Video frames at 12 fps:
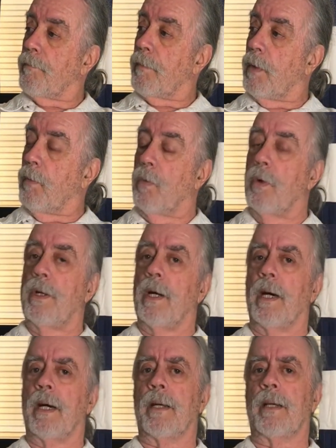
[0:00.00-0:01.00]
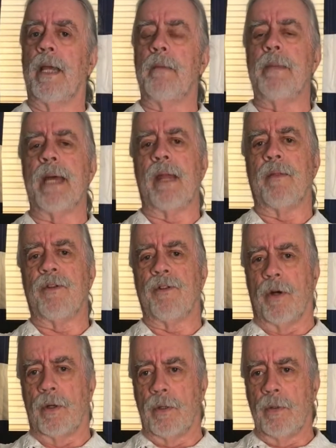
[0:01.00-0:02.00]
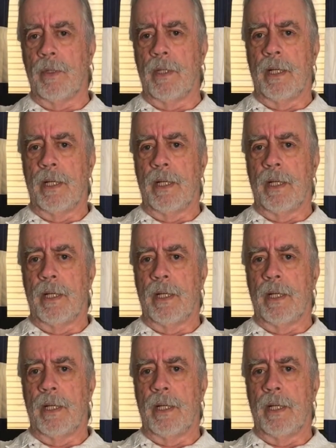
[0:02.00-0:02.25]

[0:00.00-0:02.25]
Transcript: would keep me out of the jungle.